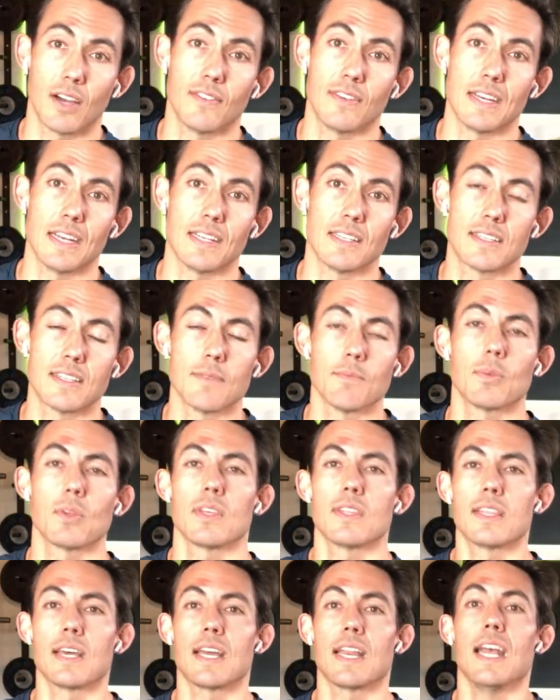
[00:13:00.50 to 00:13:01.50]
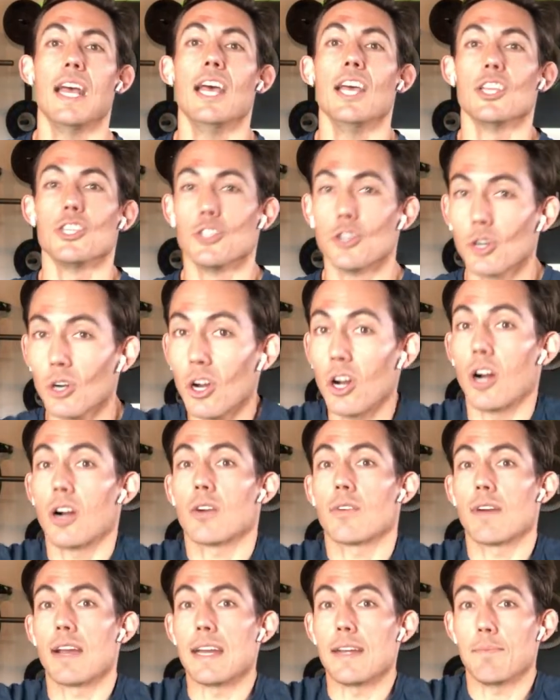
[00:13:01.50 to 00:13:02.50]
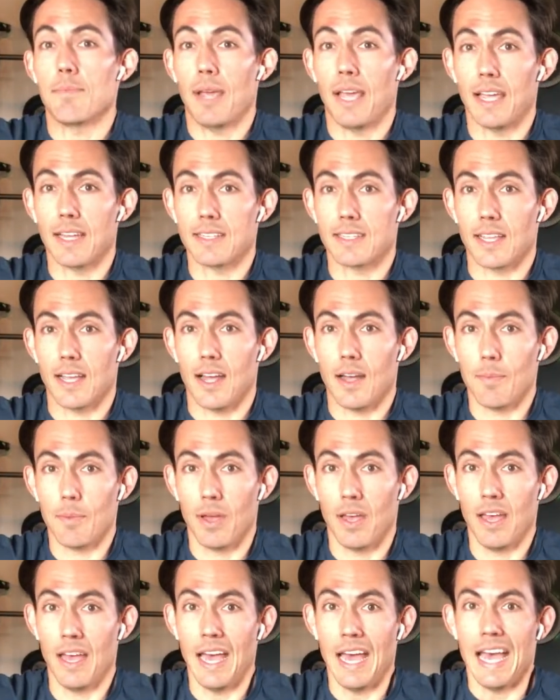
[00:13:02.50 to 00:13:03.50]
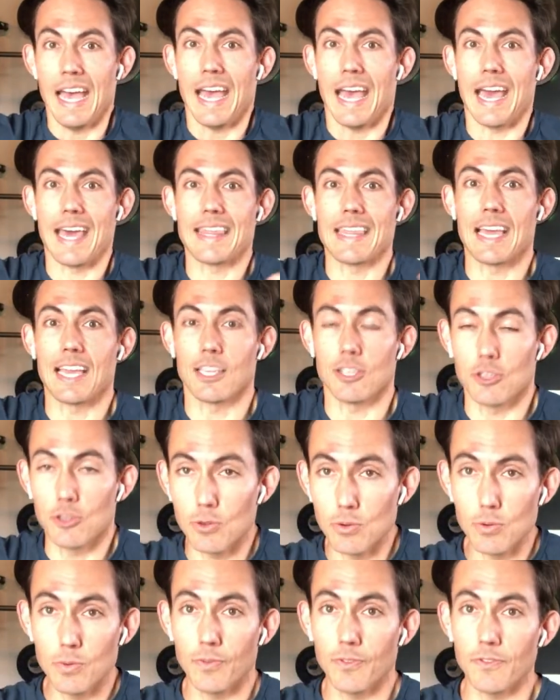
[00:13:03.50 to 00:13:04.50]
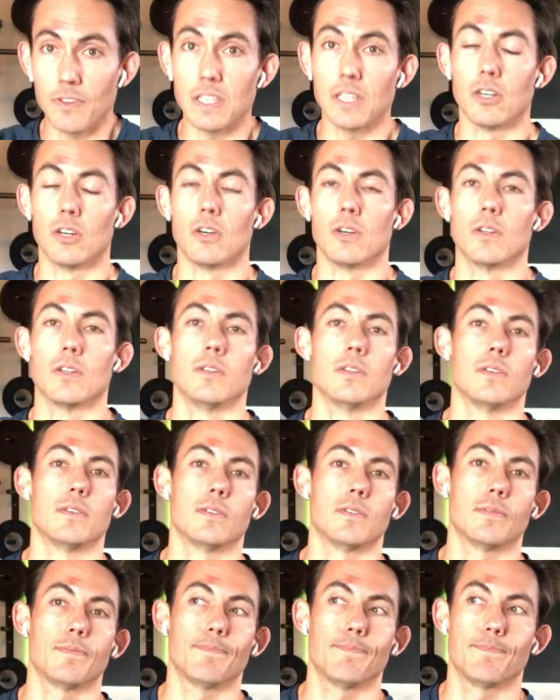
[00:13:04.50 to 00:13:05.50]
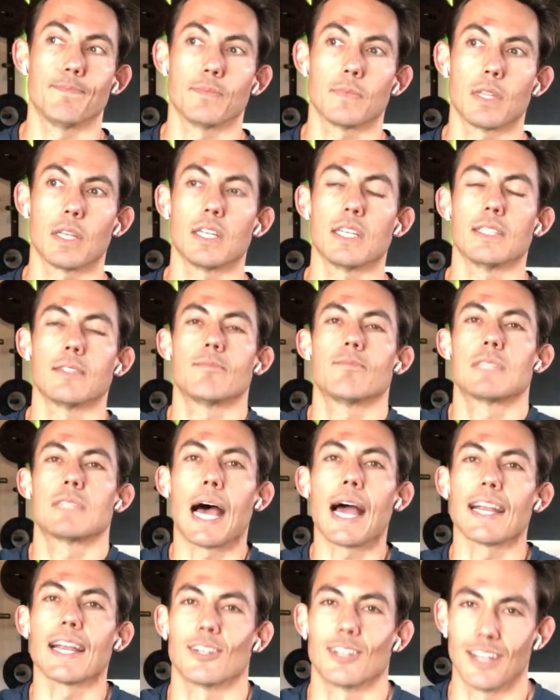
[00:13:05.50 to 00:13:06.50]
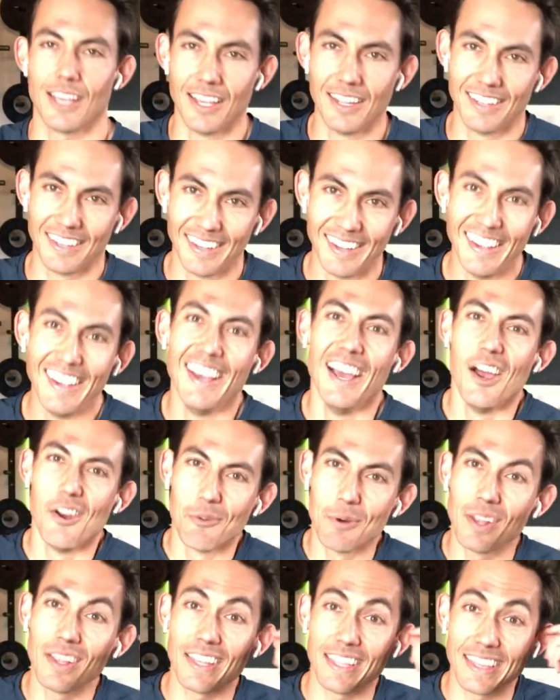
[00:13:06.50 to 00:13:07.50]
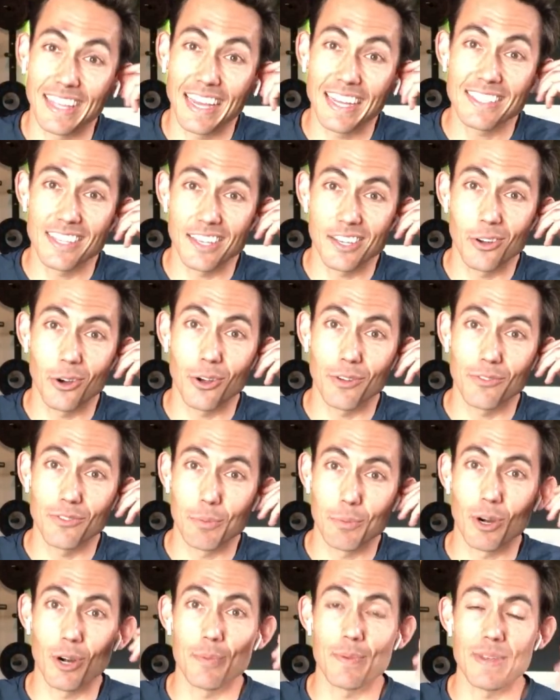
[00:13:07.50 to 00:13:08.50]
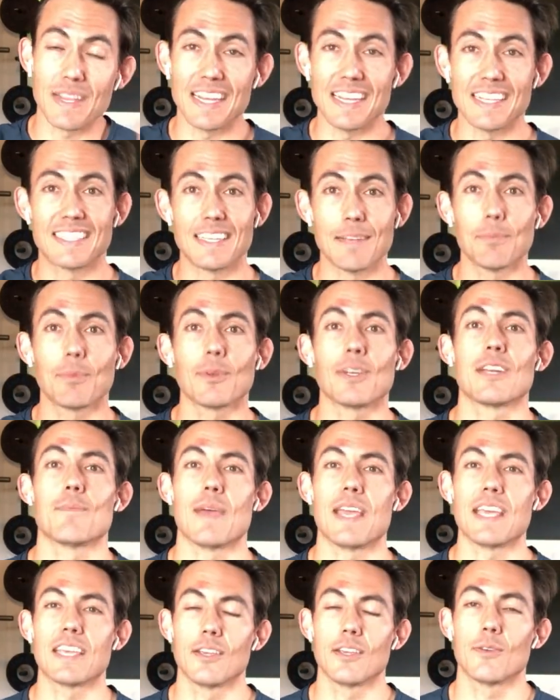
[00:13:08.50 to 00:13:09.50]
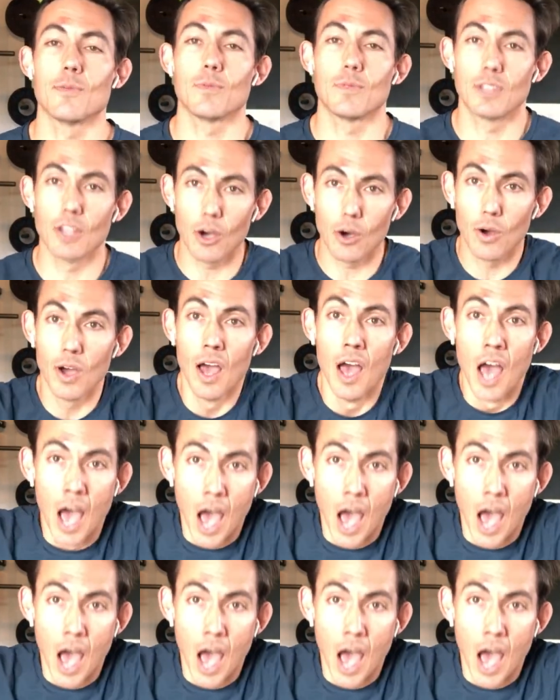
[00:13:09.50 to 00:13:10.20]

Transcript: of it is simply that your heart rate picks up and that you feel tired. Really, that's the goal of the burpee, is simply to make you go